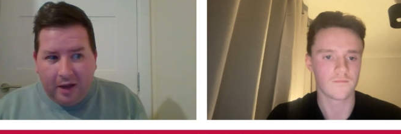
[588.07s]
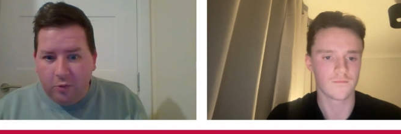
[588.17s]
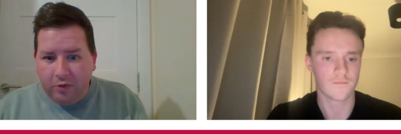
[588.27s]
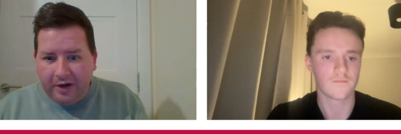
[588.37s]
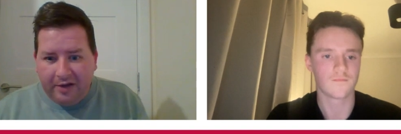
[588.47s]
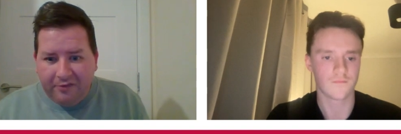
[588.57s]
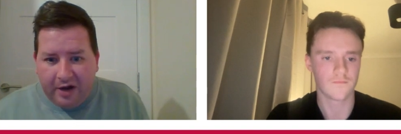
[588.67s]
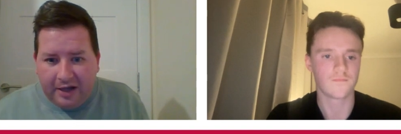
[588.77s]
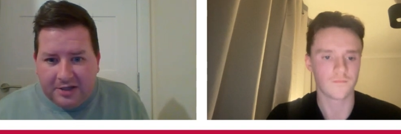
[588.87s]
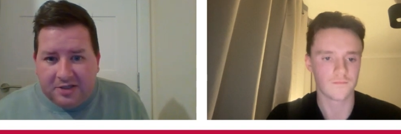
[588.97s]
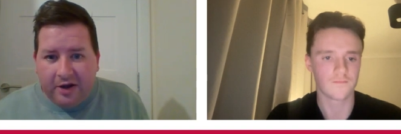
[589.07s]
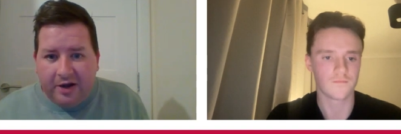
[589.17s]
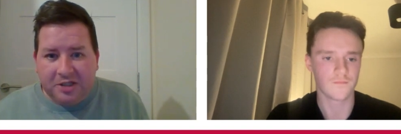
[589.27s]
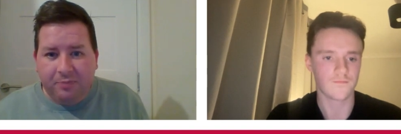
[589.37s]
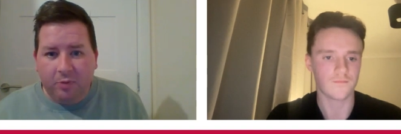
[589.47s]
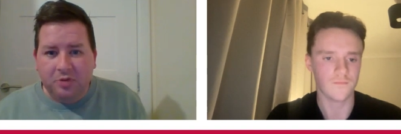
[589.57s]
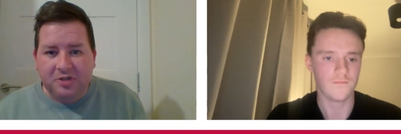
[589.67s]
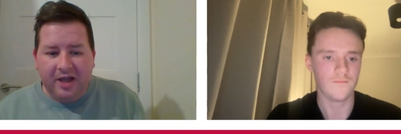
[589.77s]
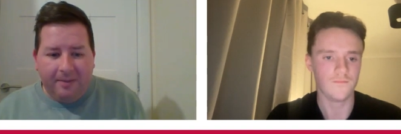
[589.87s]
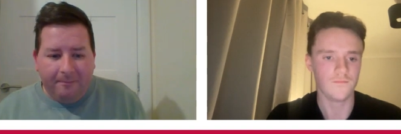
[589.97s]
Speaker 1: now than it ever has done, I
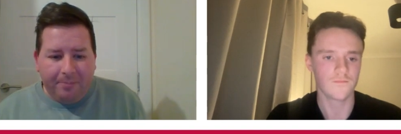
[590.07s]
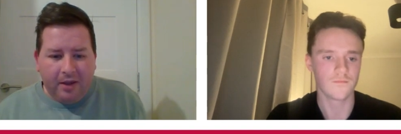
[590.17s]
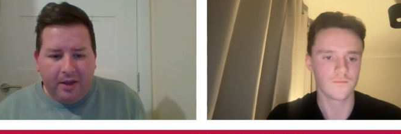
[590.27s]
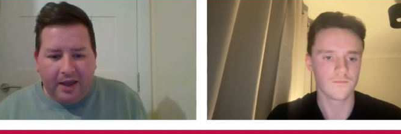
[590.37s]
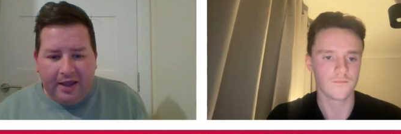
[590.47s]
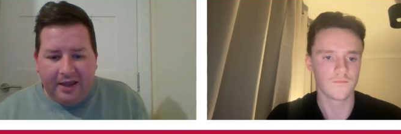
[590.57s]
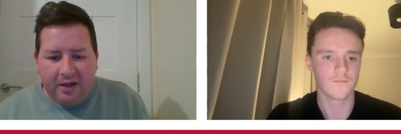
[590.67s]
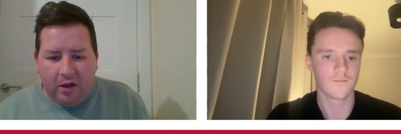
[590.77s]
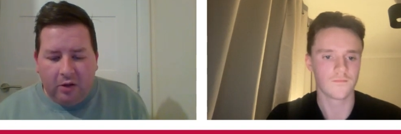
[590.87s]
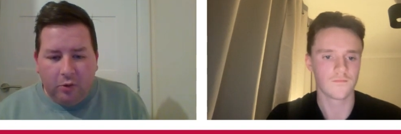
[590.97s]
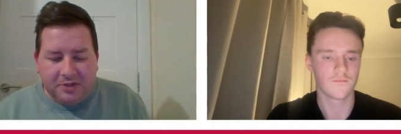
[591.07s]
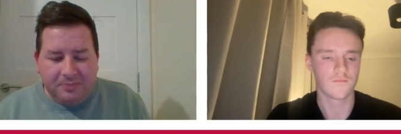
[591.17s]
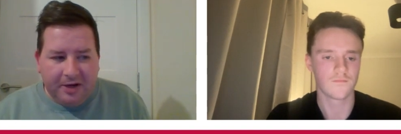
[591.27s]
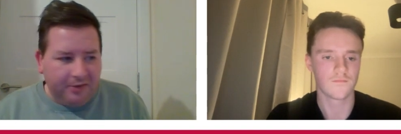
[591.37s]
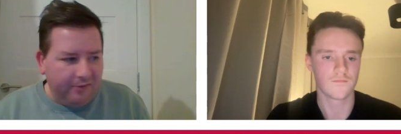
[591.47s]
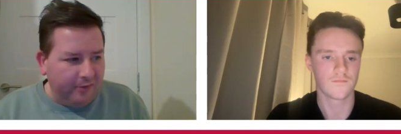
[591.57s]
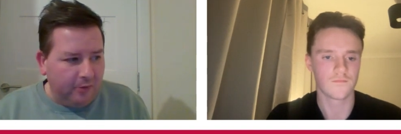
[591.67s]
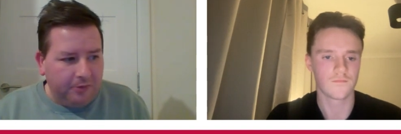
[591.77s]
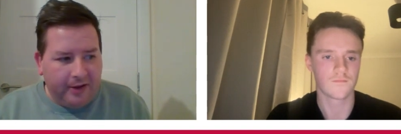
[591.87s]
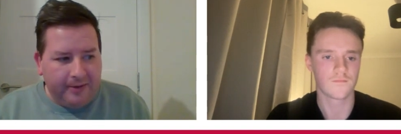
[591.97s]
suppose, um, uh, although it's been a
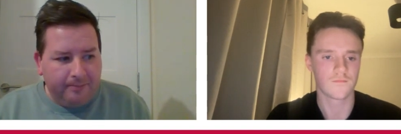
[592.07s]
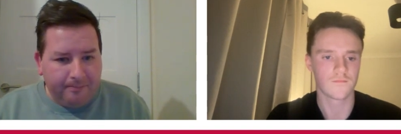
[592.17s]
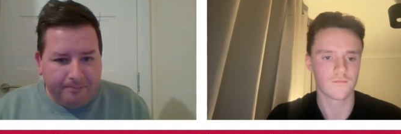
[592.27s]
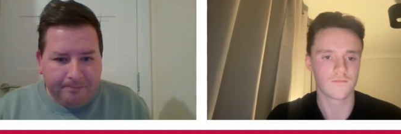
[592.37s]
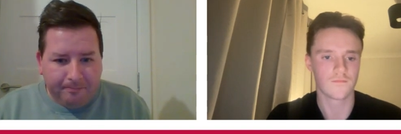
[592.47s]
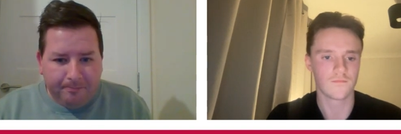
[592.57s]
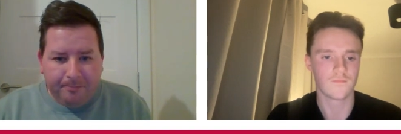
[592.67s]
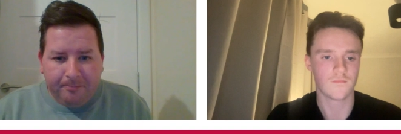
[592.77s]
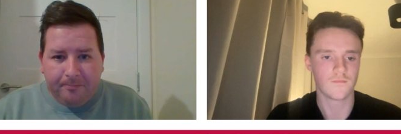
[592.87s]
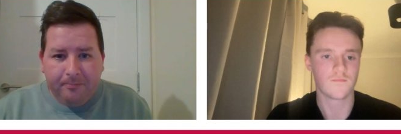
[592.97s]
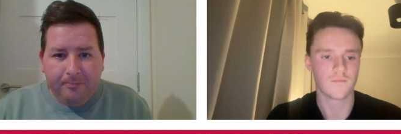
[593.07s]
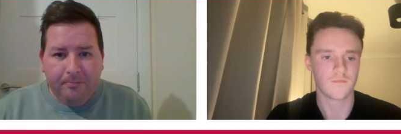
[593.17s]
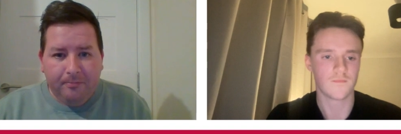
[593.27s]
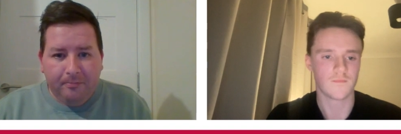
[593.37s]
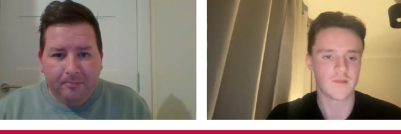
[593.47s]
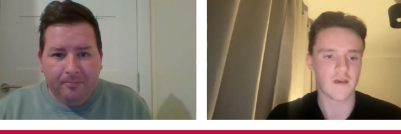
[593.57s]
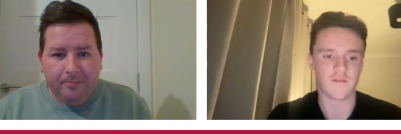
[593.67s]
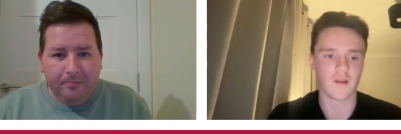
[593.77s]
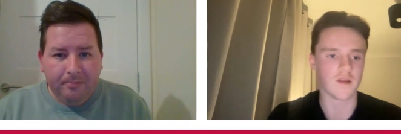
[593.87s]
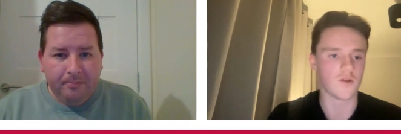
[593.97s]
difficult time.
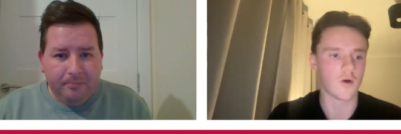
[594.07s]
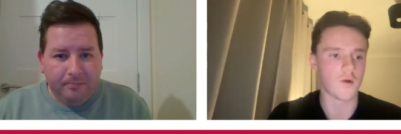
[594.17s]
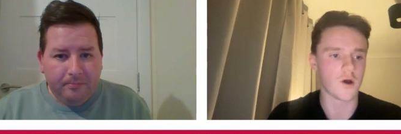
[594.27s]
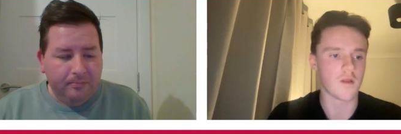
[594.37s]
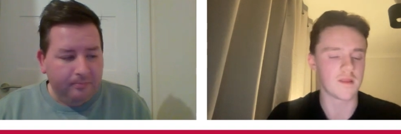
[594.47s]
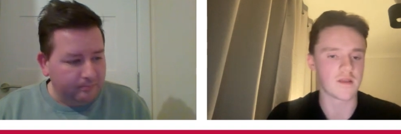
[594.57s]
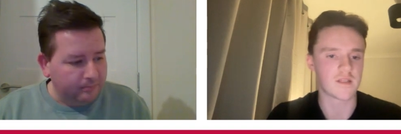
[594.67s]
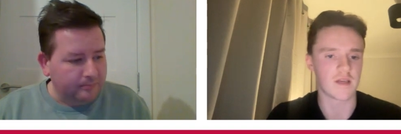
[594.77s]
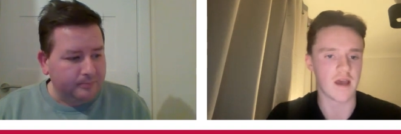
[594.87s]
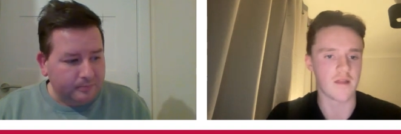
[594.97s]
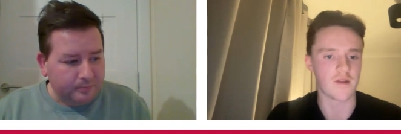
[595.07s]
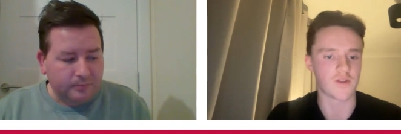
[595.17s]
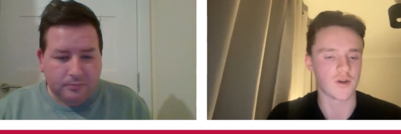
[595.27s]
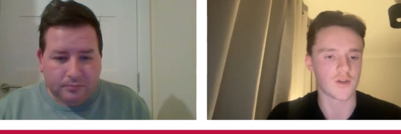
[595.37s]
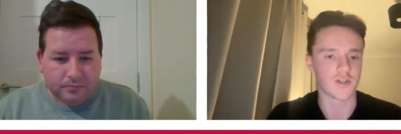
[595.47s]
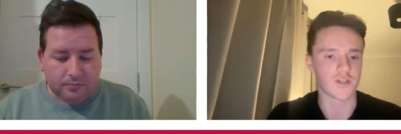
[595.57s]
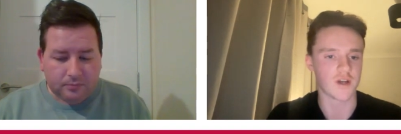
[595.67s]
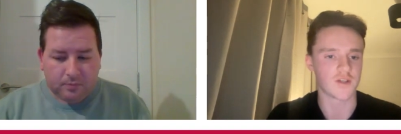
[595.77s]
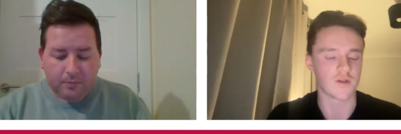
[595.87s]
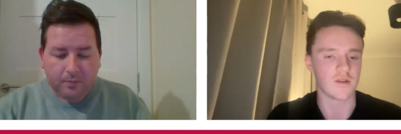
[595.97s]
Speaker 2: Definitely, no. We're all in this together. It's not just
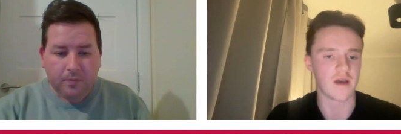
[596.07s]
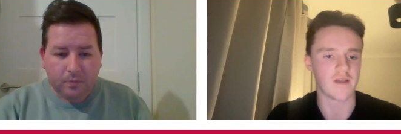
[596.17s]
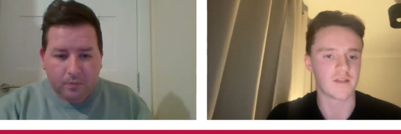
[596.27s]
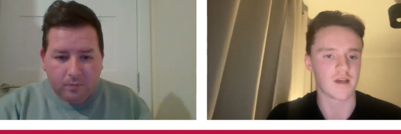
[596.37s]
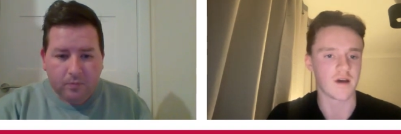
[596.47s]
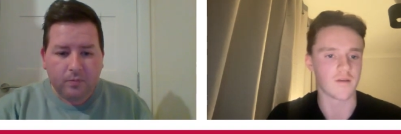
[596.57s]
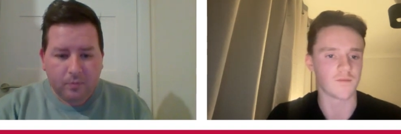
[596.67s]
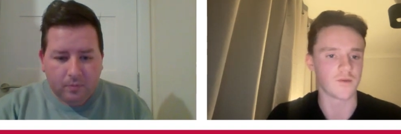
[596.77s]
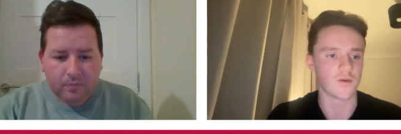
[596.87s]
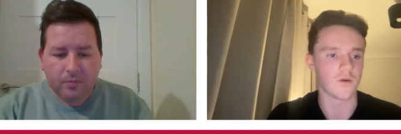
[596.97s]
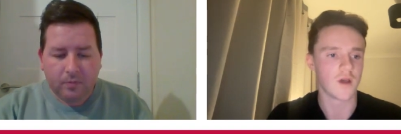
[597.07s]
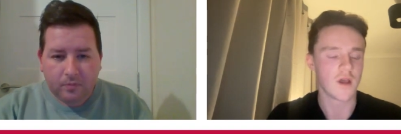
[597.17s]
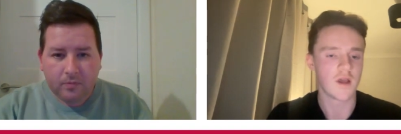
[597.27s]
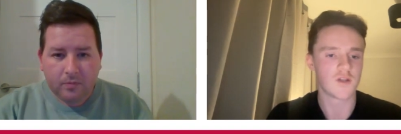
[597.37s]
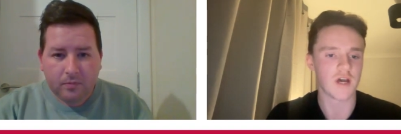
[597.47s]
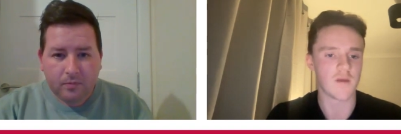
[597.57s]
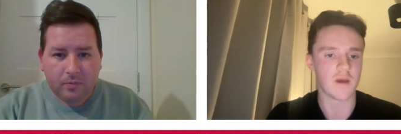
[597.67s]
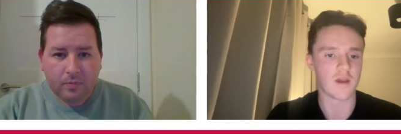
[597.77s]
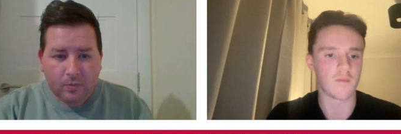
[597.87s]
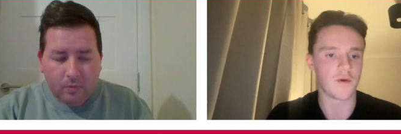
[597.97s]
us on the ice that are, you know, trying to
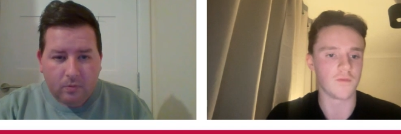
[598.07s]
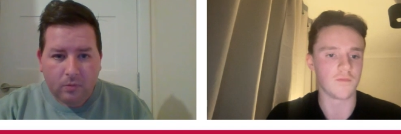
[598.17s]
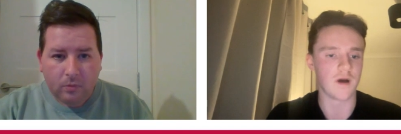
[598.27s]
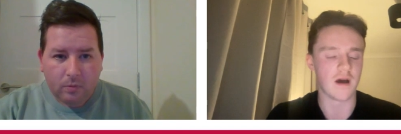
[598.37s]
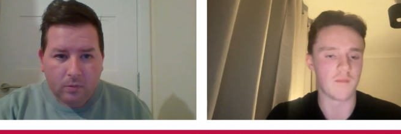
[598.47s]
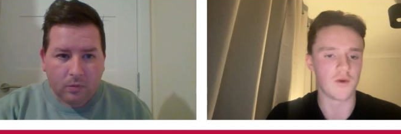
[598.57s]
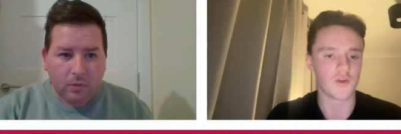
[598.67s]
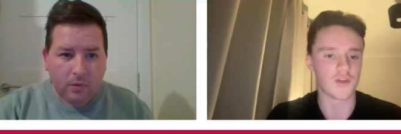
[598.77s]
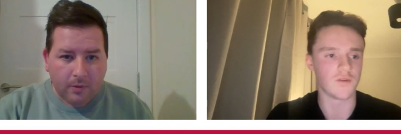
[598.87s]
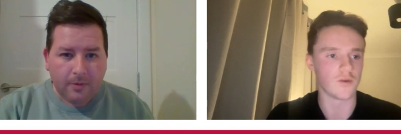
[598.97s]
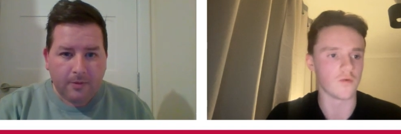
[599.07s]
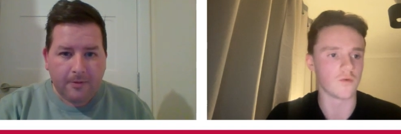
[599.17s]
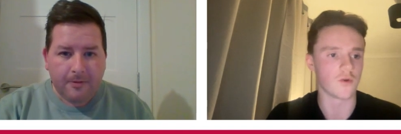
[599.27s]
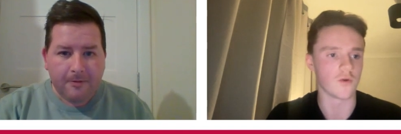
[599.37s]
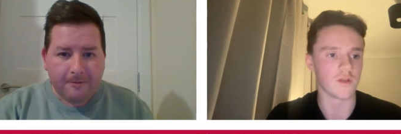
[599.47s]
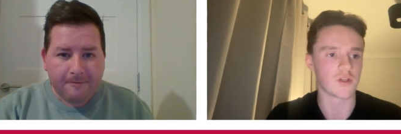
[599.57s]
make a, a push and you know grow